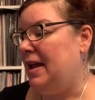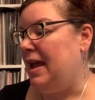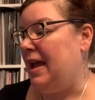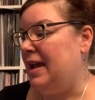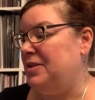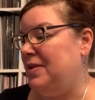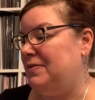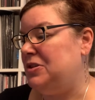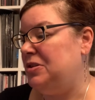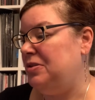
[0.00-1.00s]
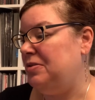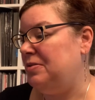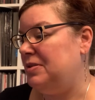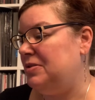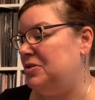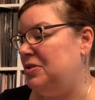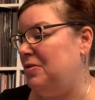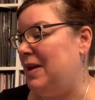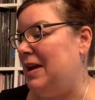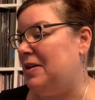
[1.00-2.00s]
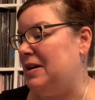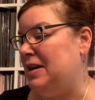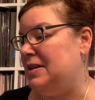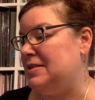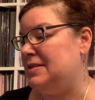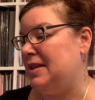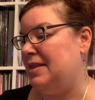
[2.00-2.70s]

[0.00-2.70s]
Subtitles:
And you have two areas